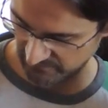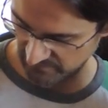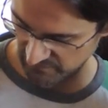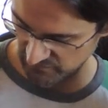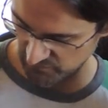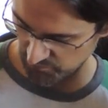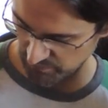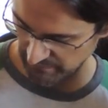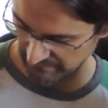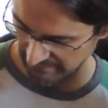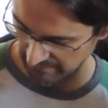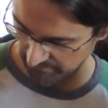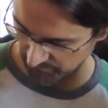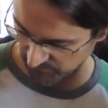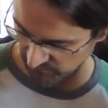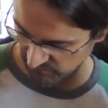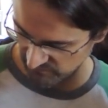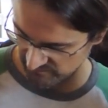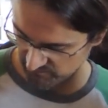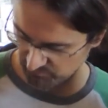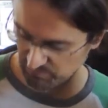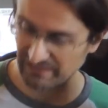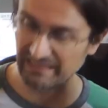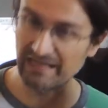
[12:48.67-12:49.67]
this pickup,
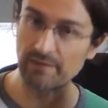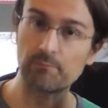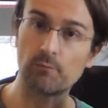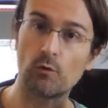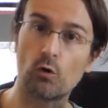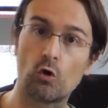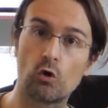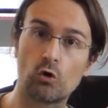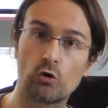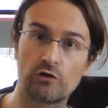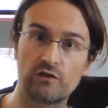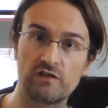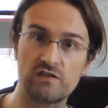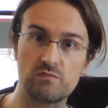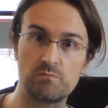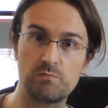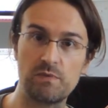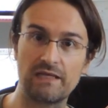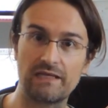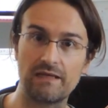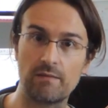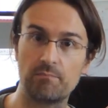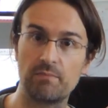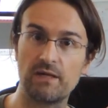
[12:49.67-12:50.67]
or this
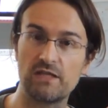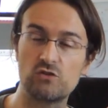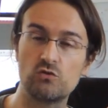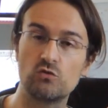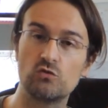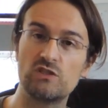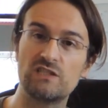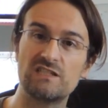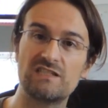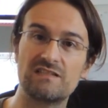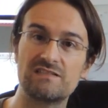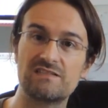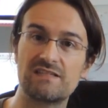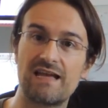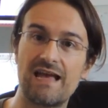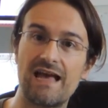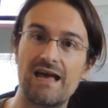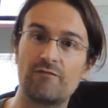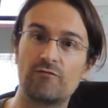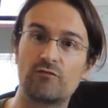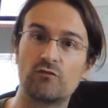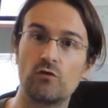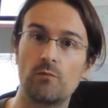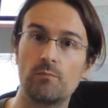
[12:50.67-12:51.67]
pickup, but you didn't
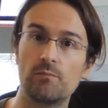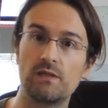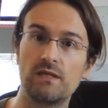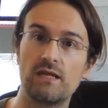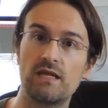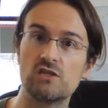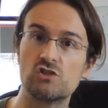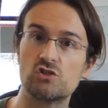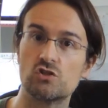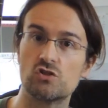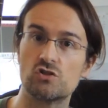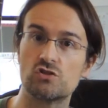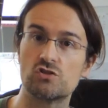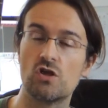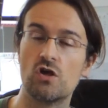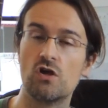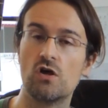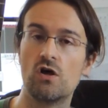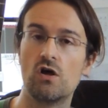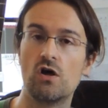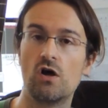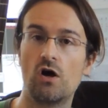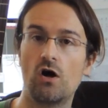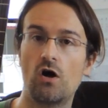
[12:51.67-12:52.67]
have combinations
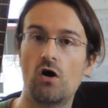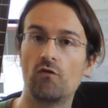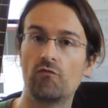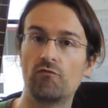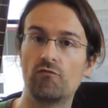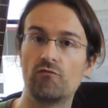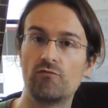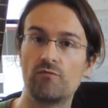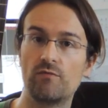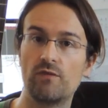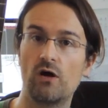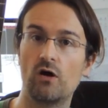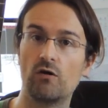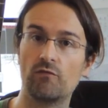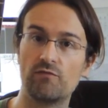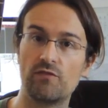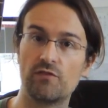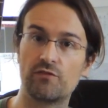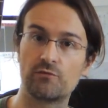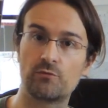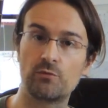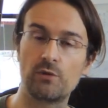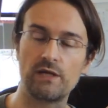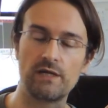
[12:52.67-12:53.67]
of
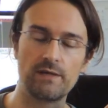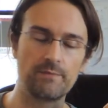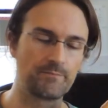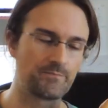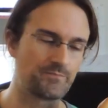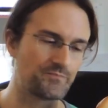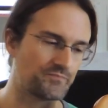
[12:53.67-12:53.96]
three.